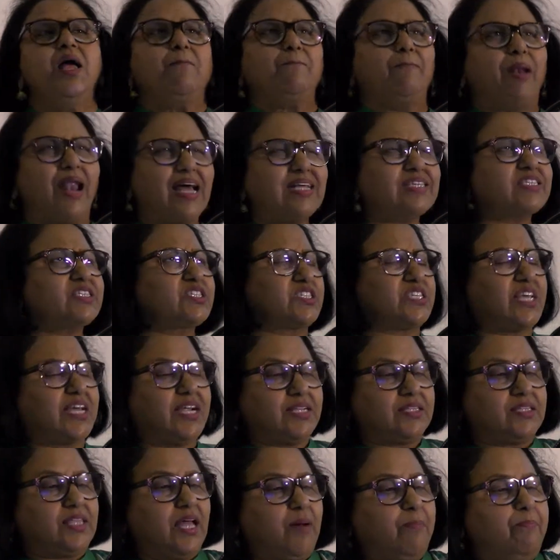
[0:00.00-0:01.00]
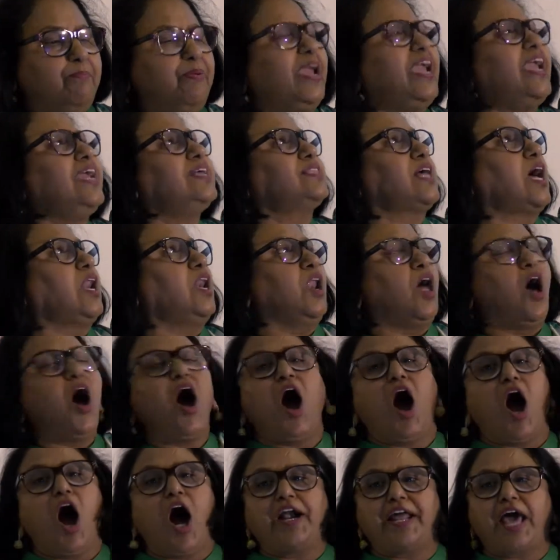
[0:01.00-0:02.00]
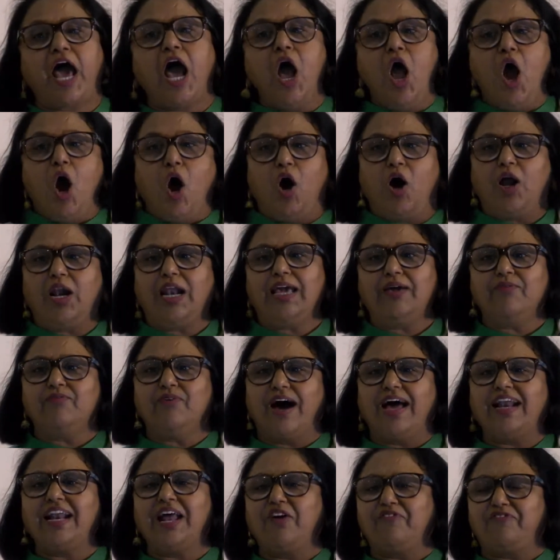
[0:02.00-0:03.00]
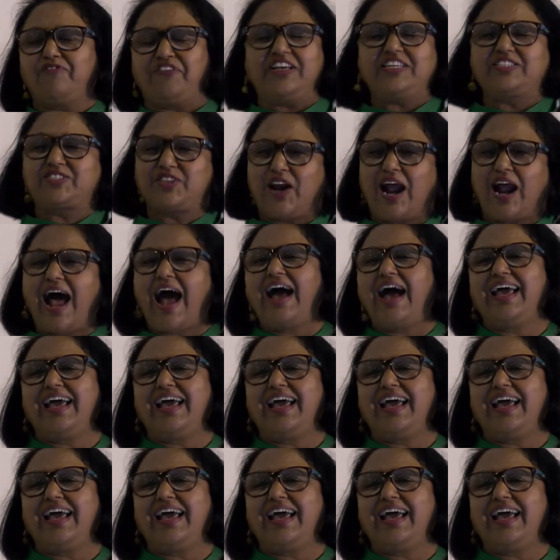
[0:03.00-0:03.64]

Blessed be the Lord, Holy One of Israel.